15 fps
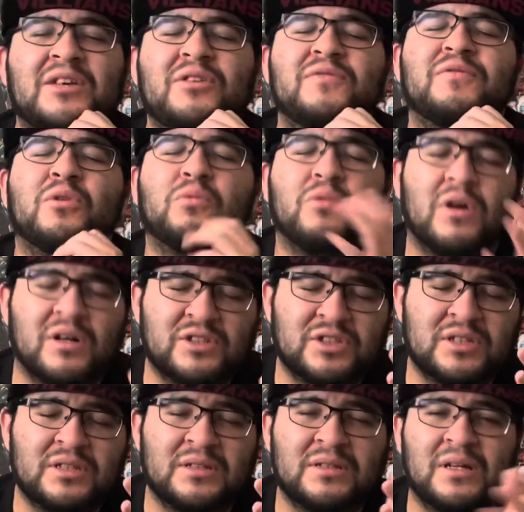you for
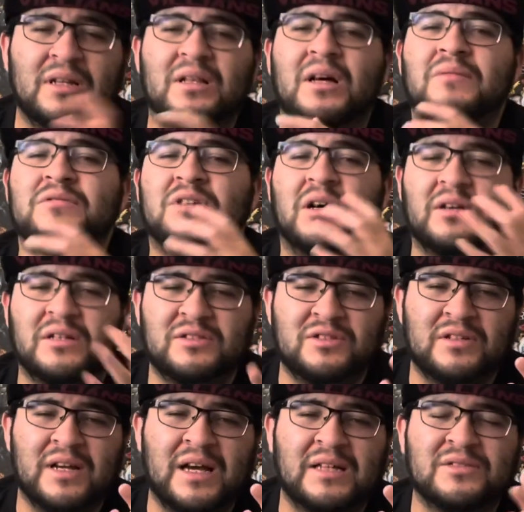watching. I love talking to you
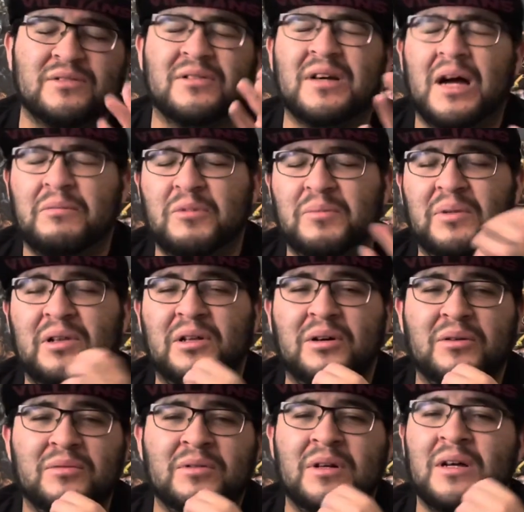guys. So comment
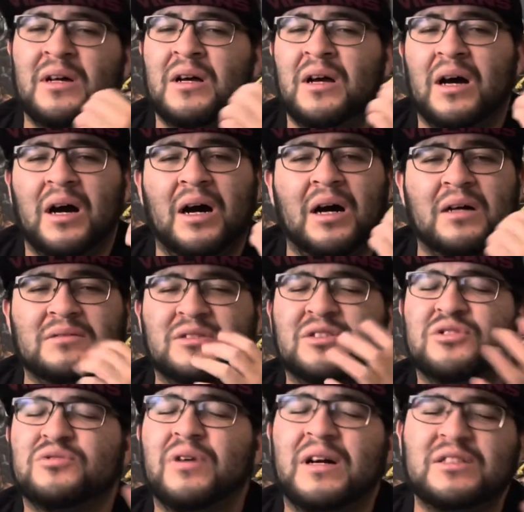below. Uh,
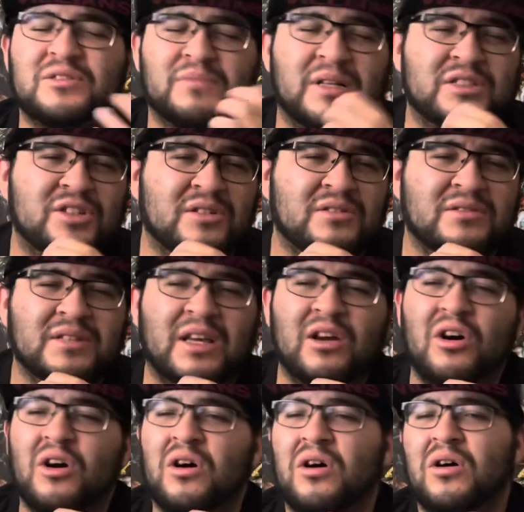subscribe to my channel to get
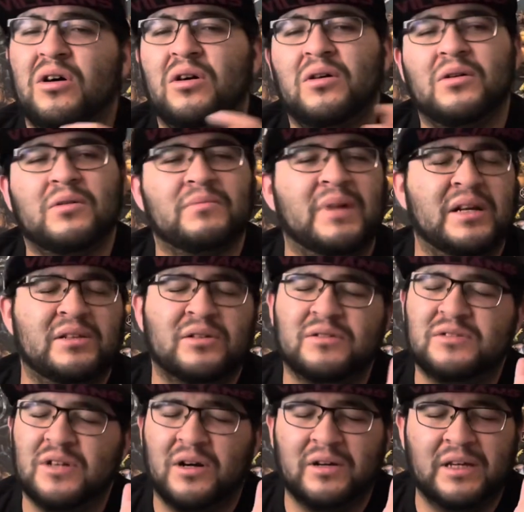all my
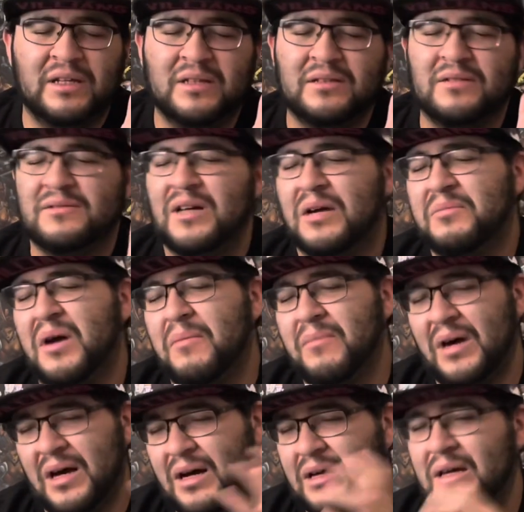nerd talking out there. Talking about
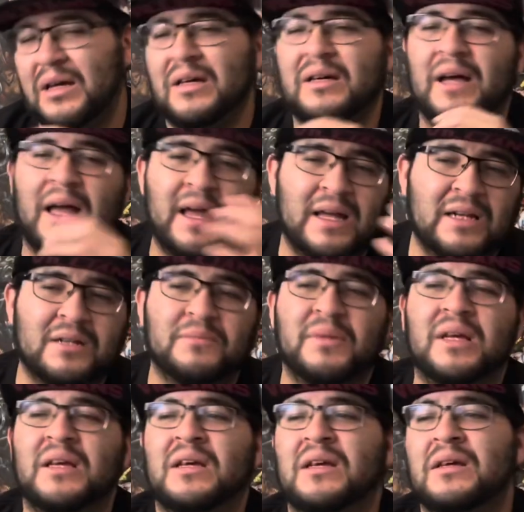manga,
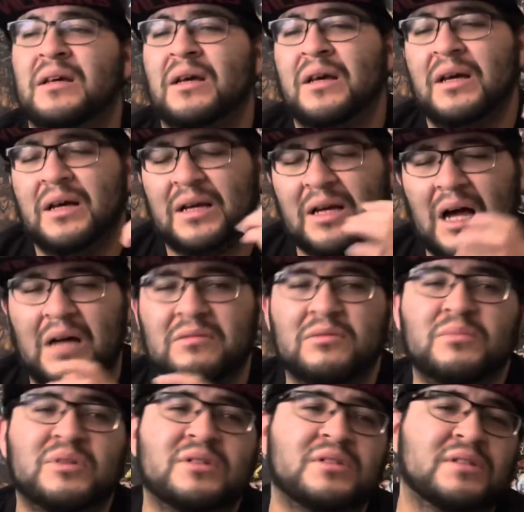anime,
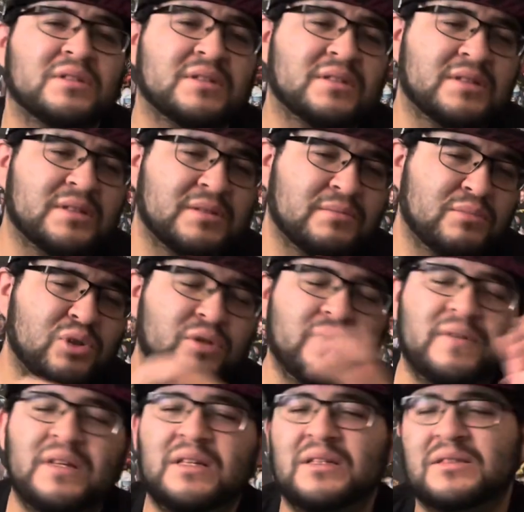comic books,
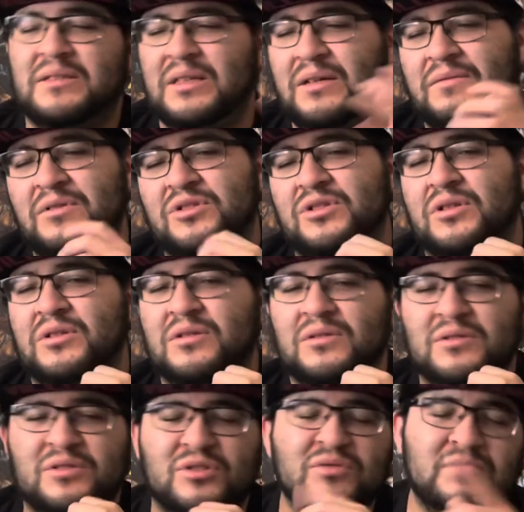movies, TV
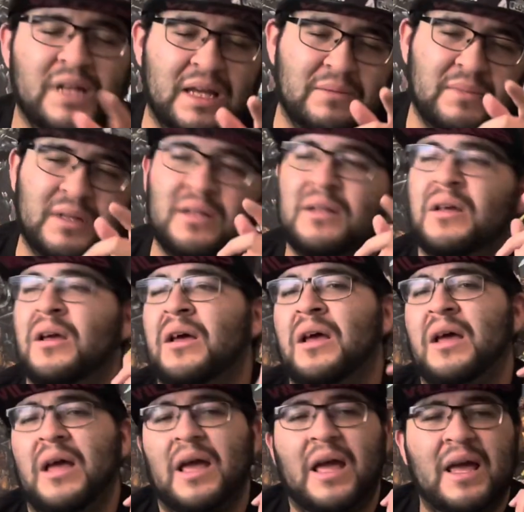shows, you name it.
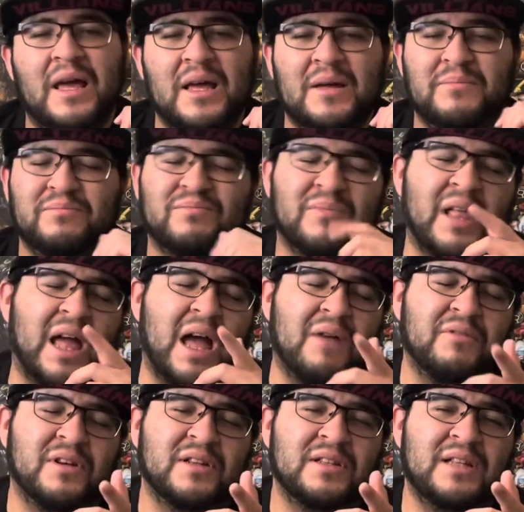And have
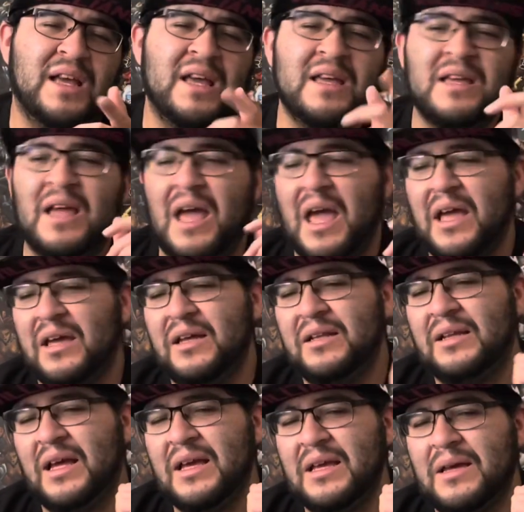a good day and good
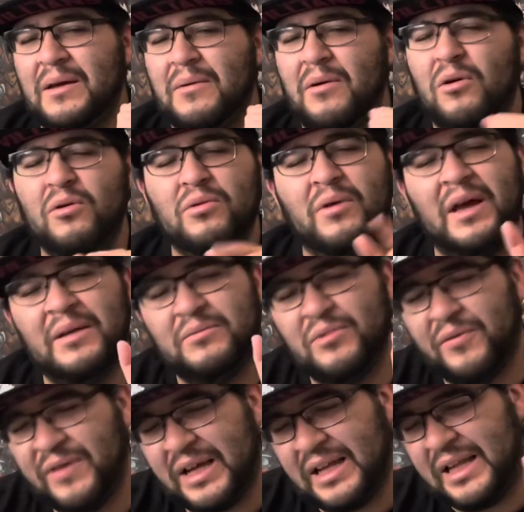night. Oh, and
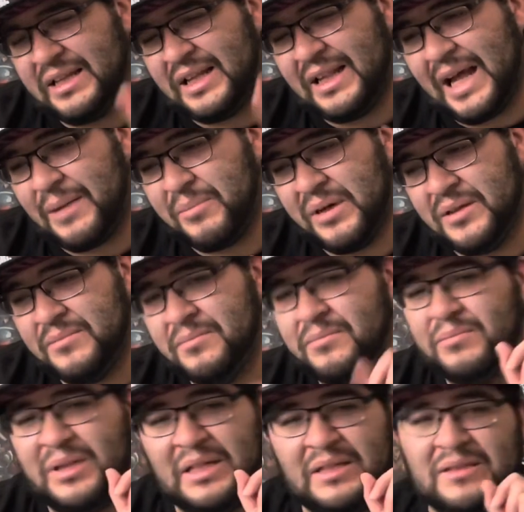don't forget to hit the like button,
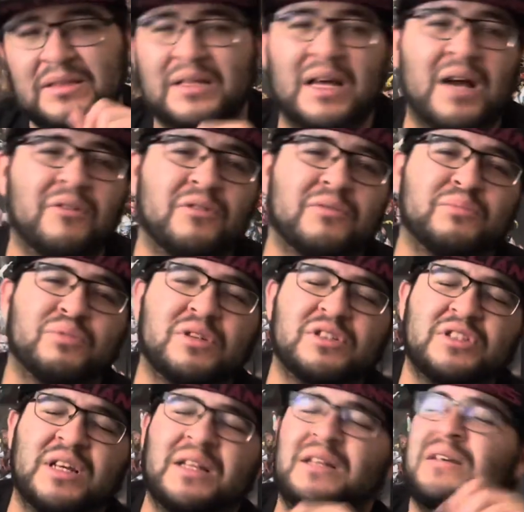please. I will
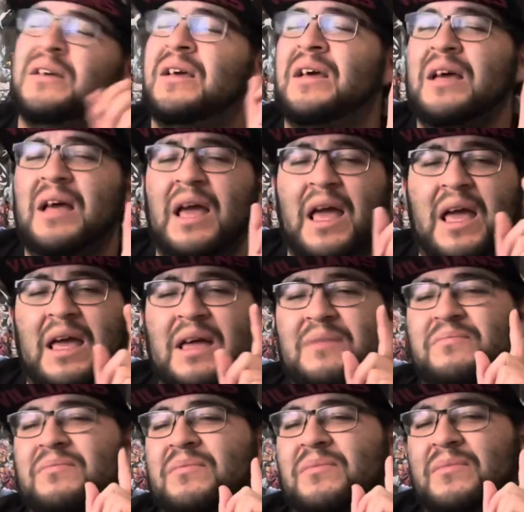appreciate it.
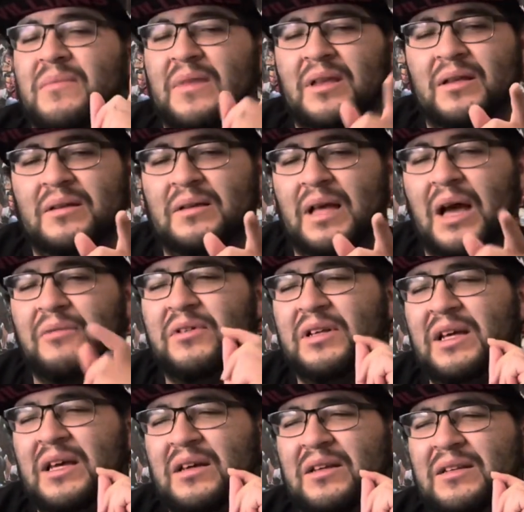And have a good
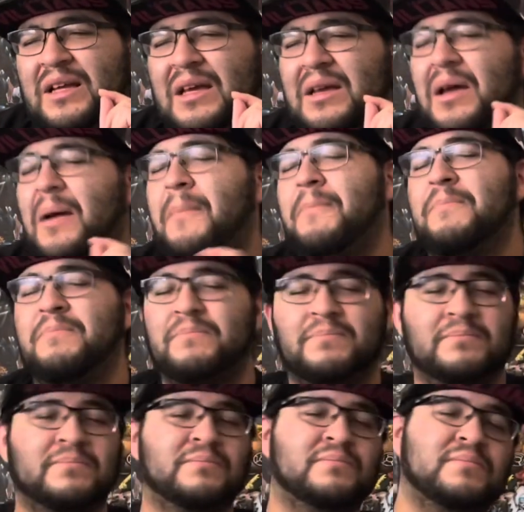day and good night.
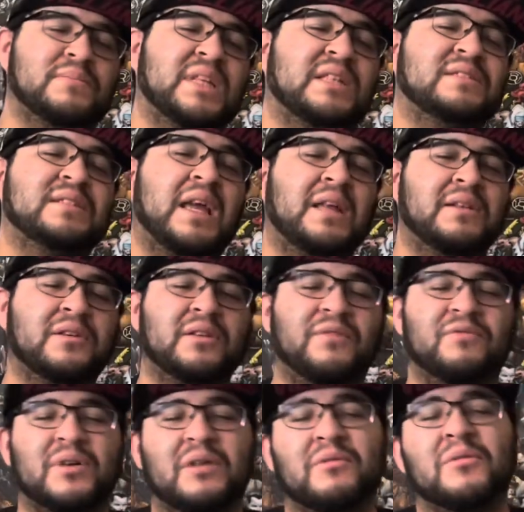And stay nerdy
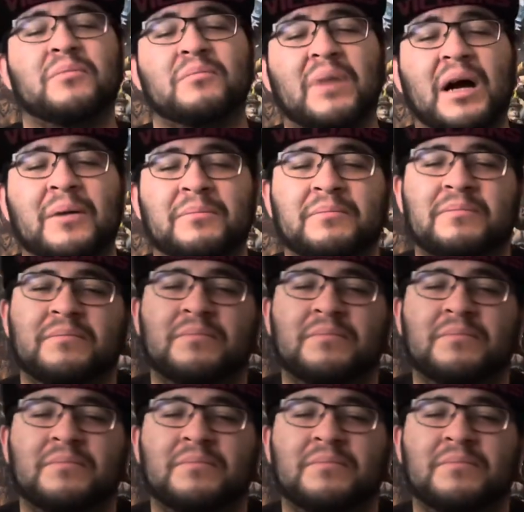forever. Bye.